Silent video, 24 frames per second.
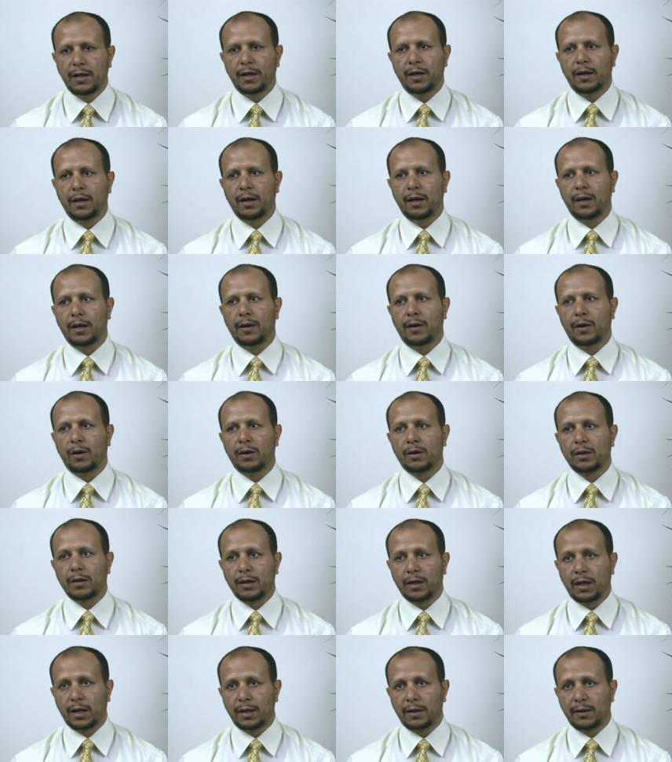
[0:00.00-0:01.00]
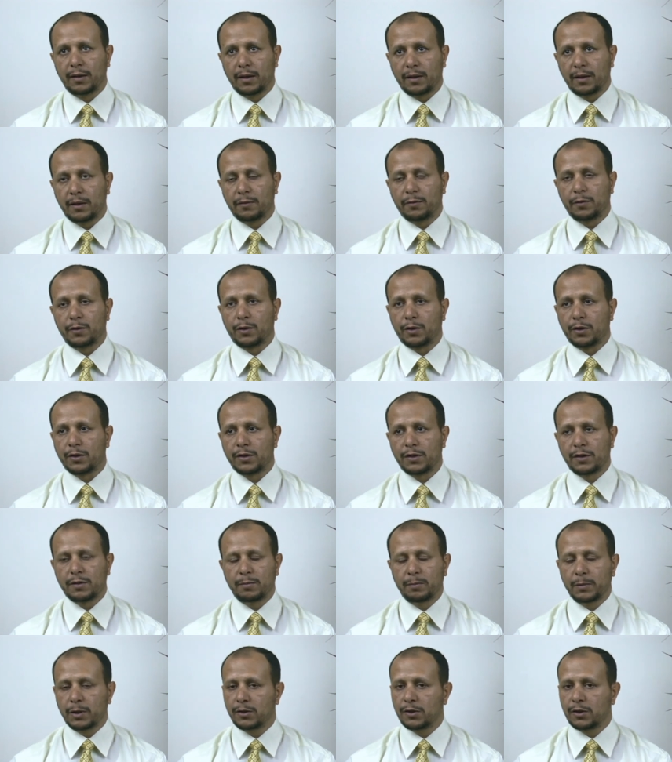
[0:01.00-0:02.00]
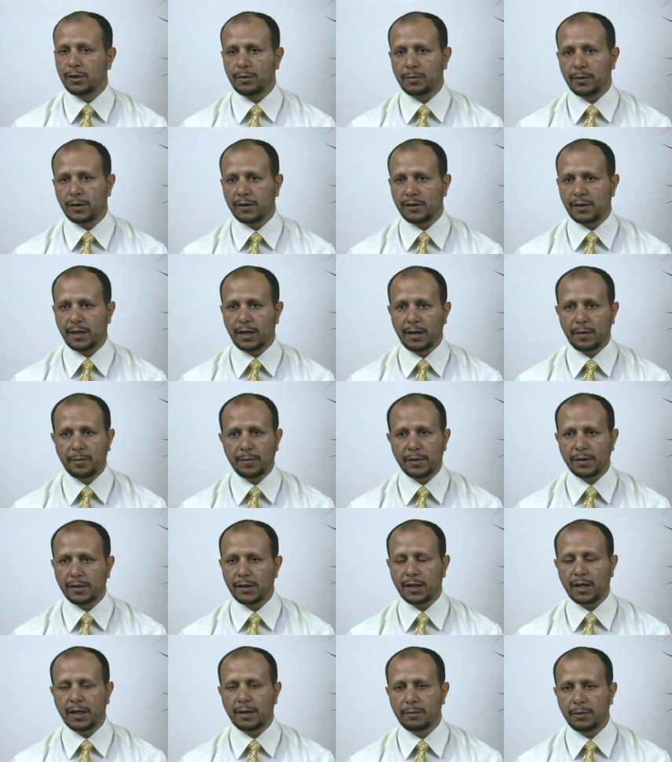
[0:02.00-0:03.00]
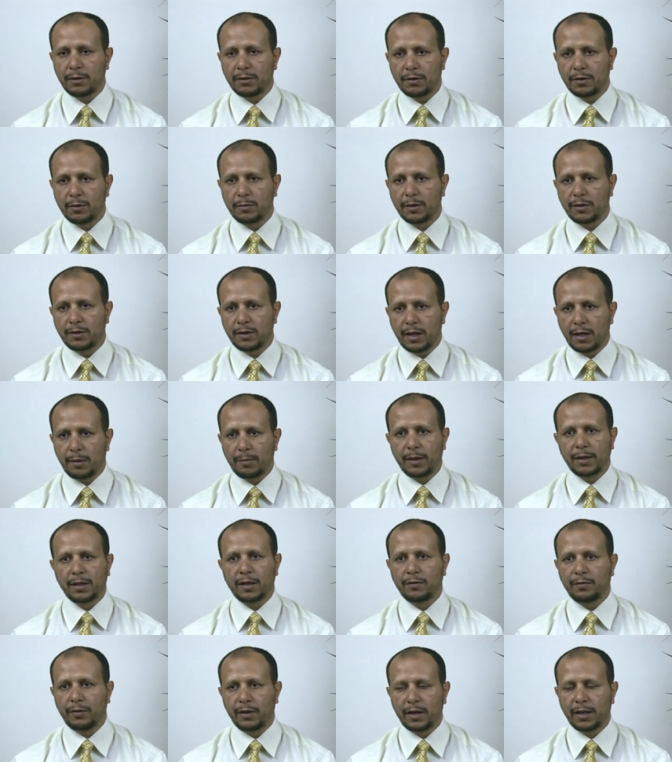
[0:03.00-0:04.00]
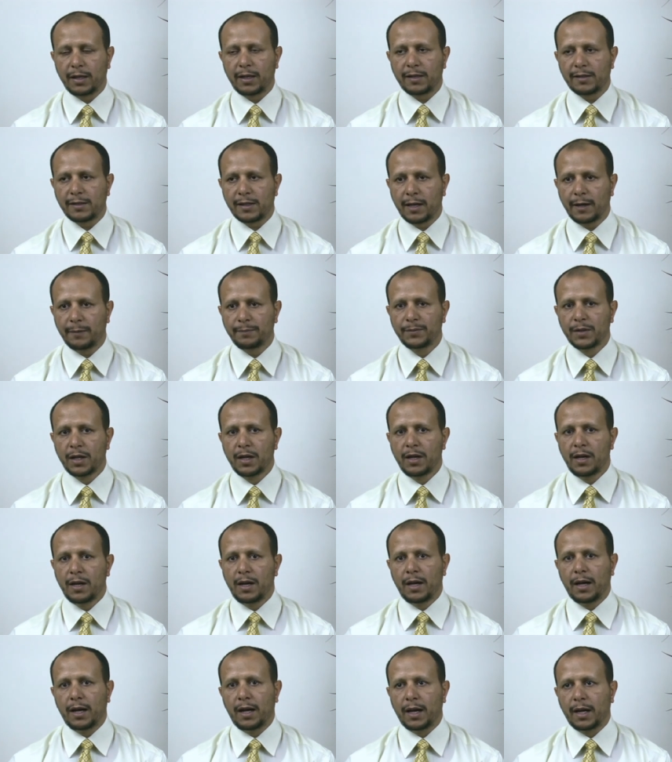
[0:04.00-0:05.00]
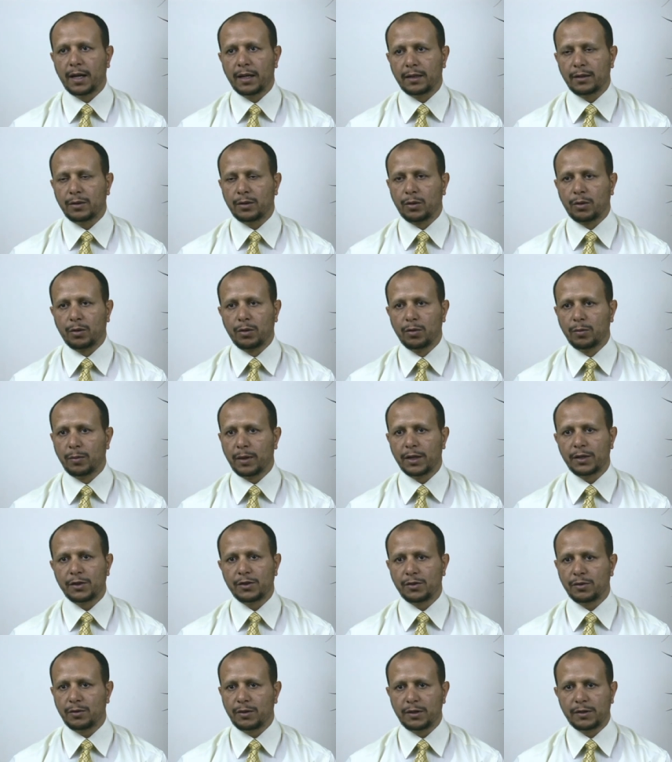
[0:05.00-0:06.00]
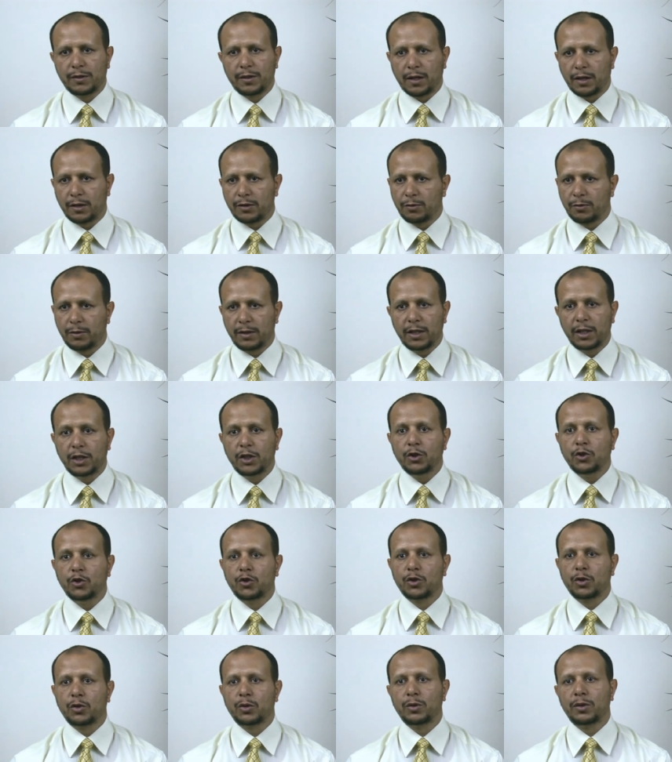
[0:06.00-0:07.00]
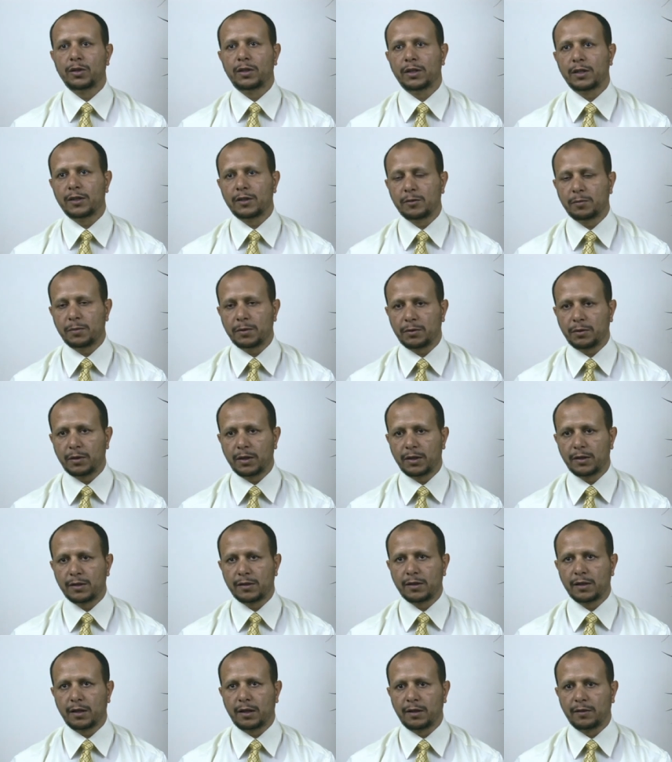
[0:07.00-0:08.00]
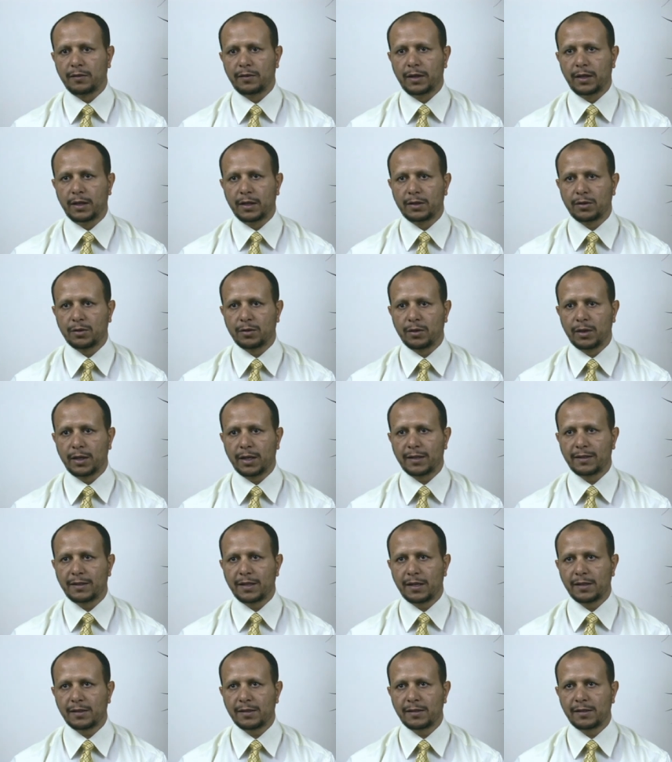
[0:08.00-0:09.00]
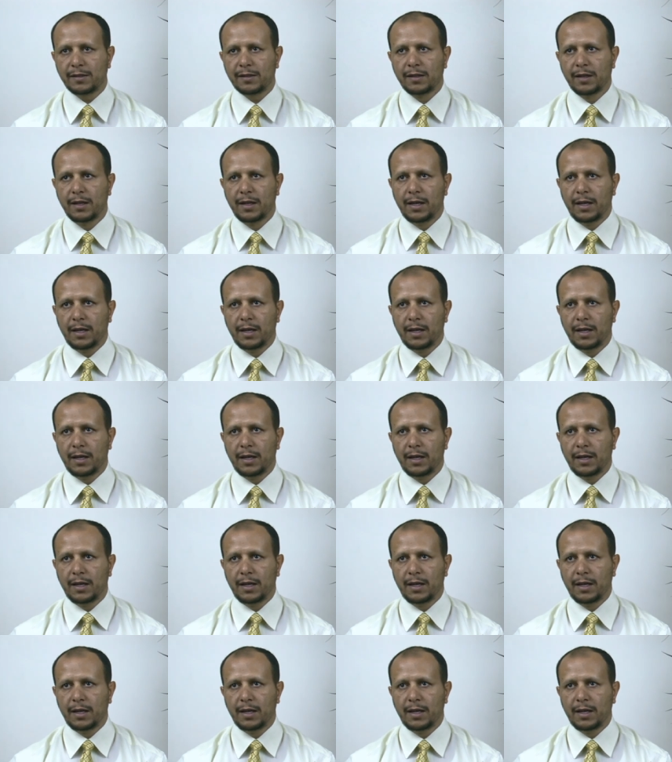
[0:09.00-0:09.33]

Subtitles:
online, the first midterm exam, the second midterm exam, and the final exam. And all my students actually enjoyed the experience of electronic tests.